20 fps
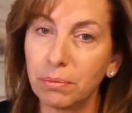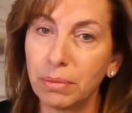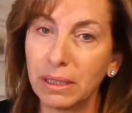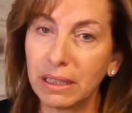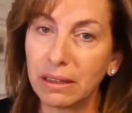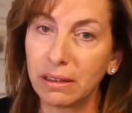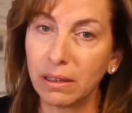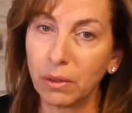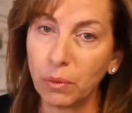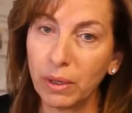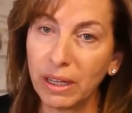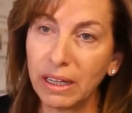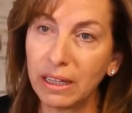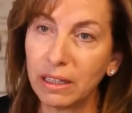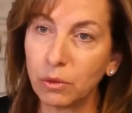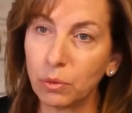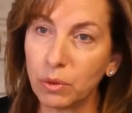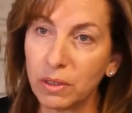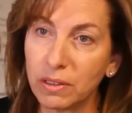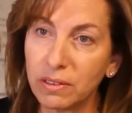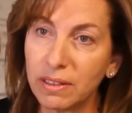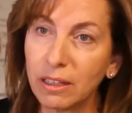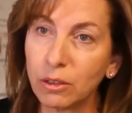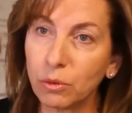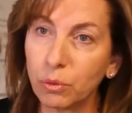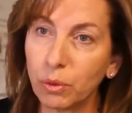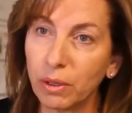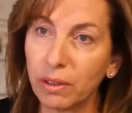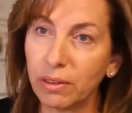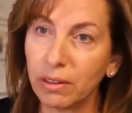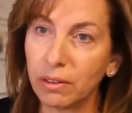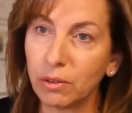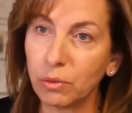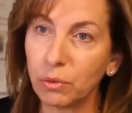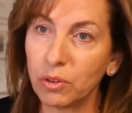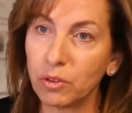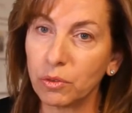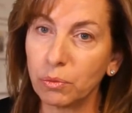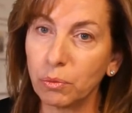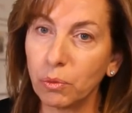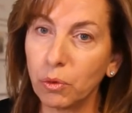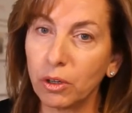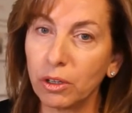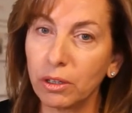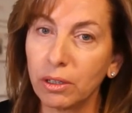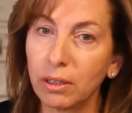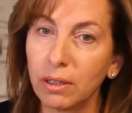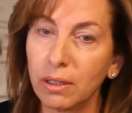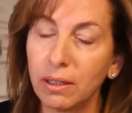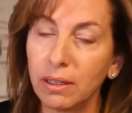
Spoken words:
But the way it was dealt with, it was more